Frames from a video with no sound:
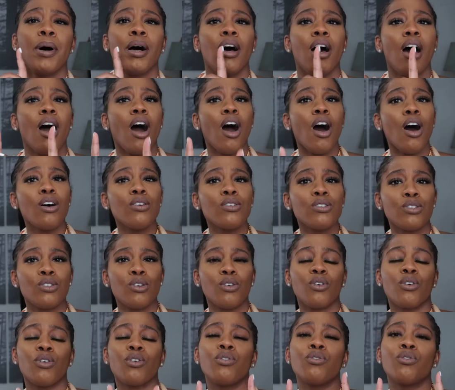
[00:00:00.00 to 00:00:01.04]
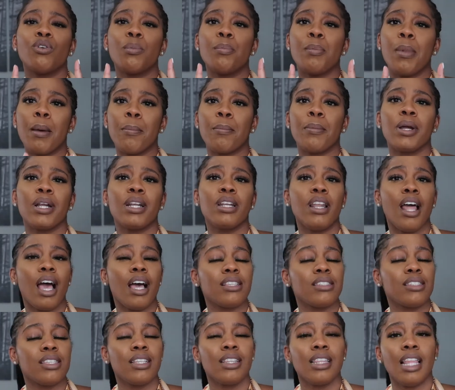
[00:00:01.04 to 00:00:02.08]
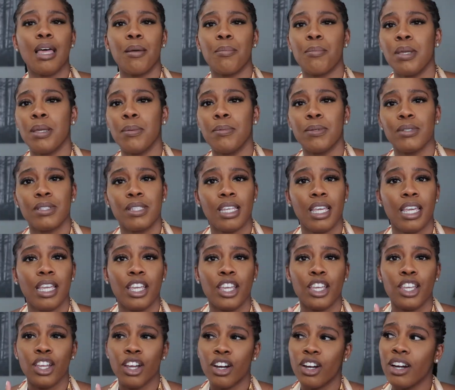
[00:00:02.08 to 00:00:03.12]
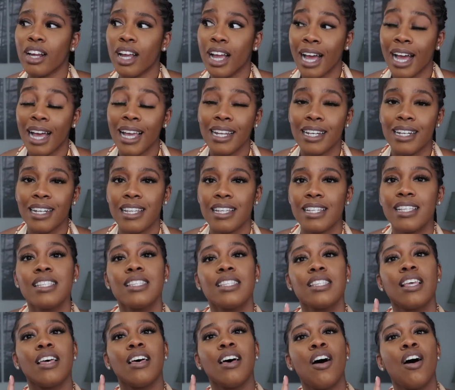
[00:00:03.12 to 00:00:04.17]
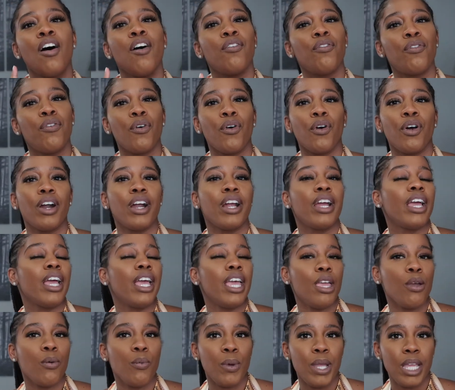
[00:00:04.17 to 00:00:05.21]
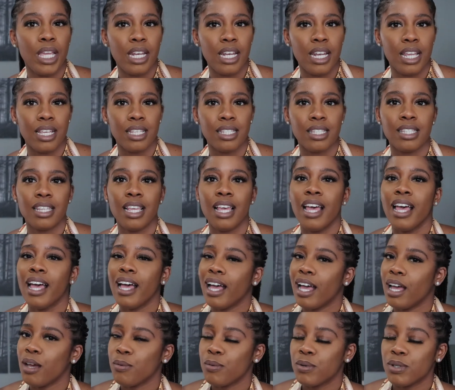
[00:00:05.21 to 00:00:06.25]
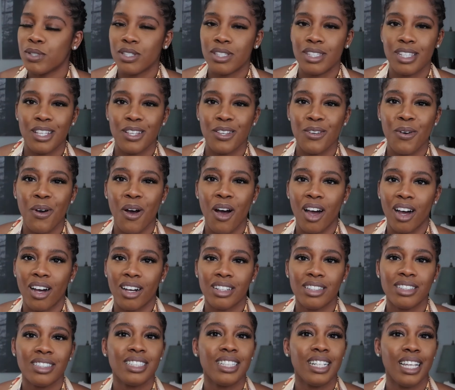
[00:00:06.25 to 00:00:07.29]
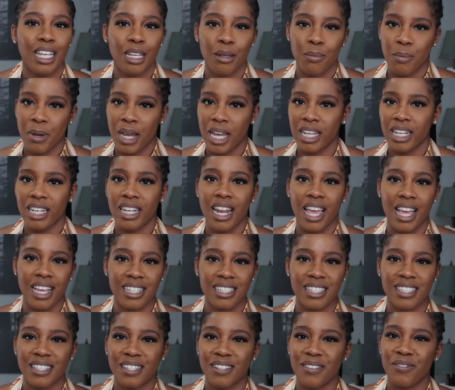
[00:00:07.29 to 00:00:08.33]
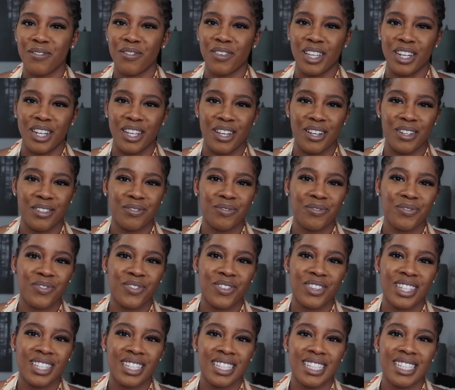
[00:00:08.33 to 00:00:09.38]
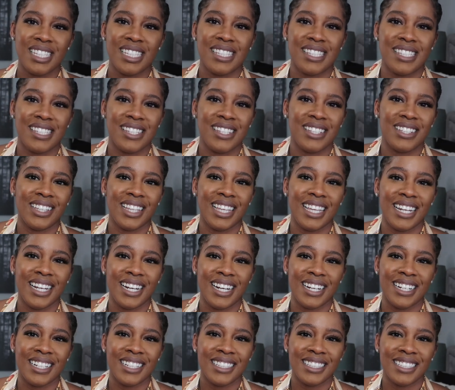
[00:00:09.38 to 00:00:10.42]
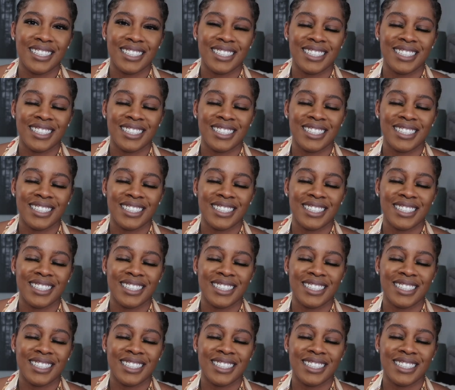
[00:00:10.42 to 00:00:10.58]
But also remember not to let people take your kindness for a weakness. I will see you all in my next video. See you later.